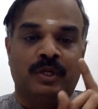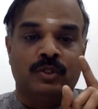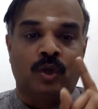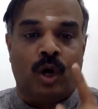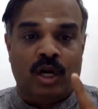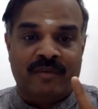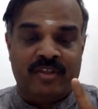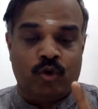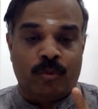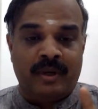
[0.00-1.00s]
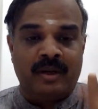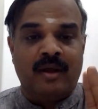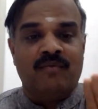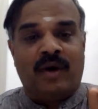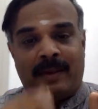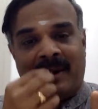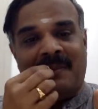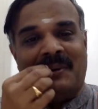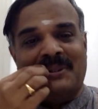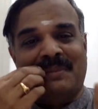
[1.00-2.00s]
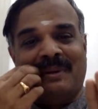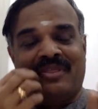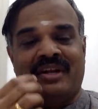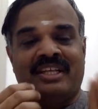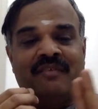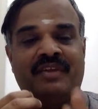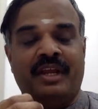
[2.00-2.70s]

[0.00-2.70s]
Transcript: So always remember, formula for the percentage of